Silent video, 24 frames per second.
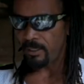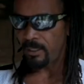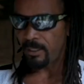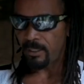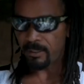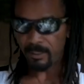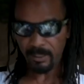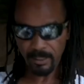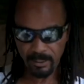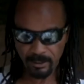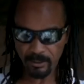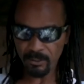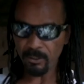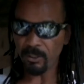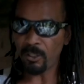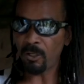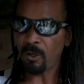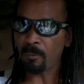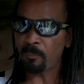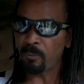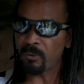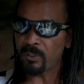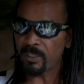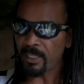You see this now,
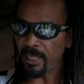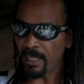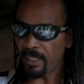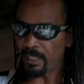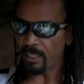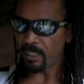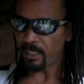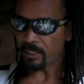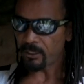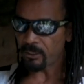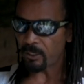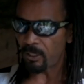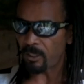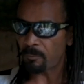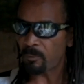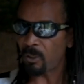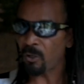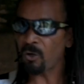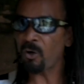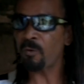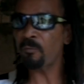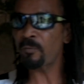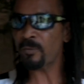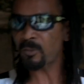you put it on your shirt
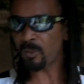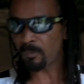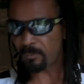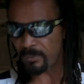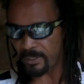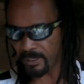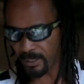and go for some